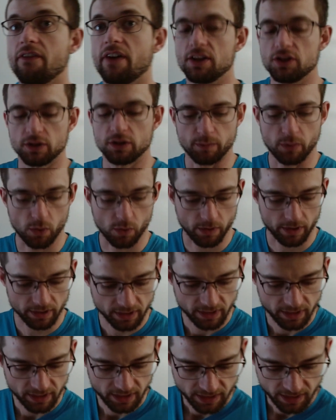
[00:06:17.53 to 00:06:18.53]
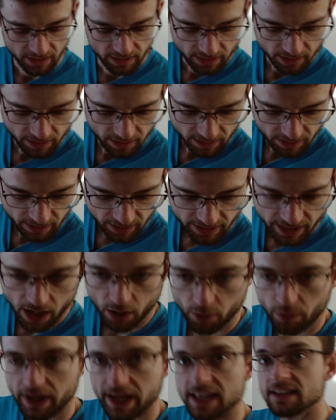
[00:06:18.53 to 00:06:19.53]
edged board.
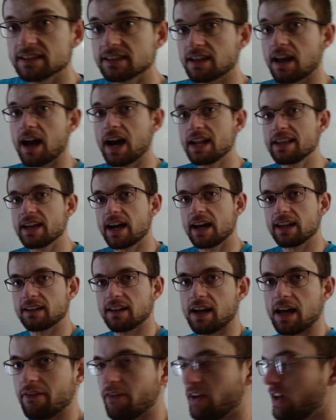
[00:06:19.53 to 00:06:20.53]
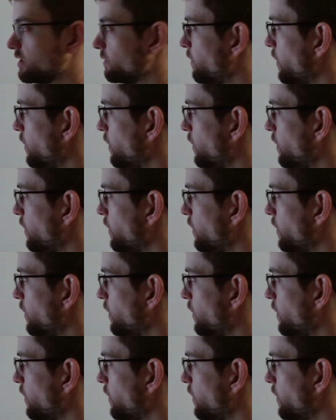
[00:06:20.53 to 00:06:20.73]
Now inside that live edge